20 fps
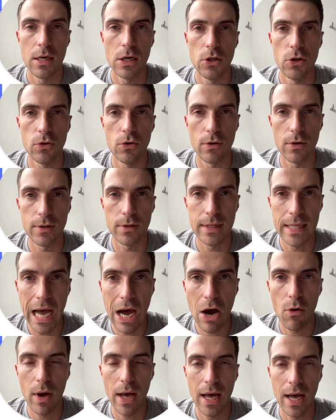You can
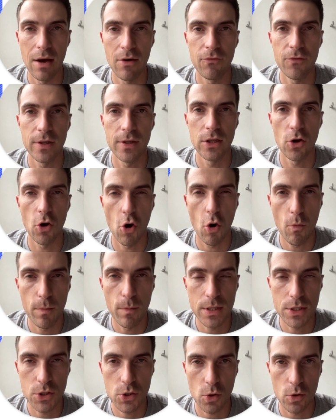now have an
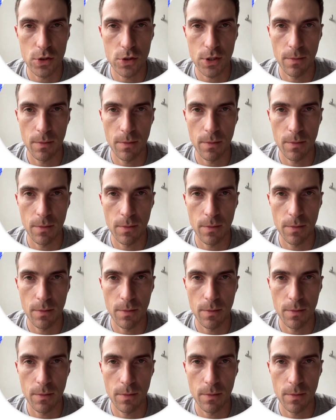open source